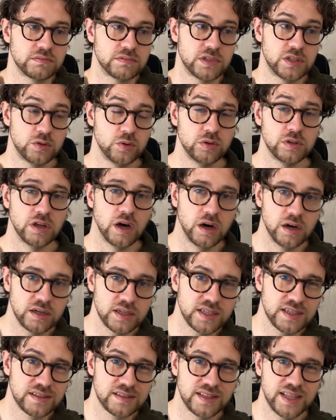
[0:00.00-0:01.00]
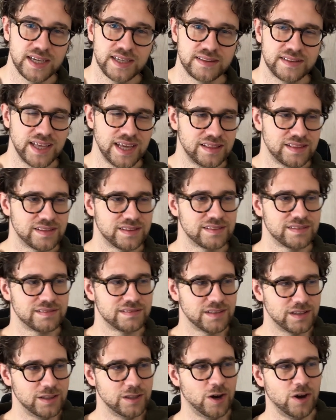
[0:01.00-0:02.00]
too long, like that,
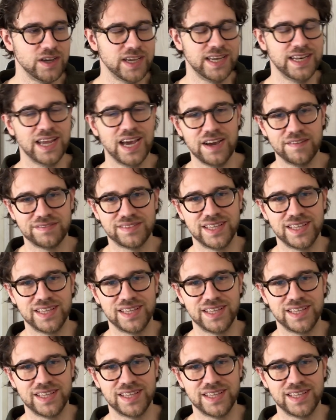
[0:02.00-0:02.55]
long enough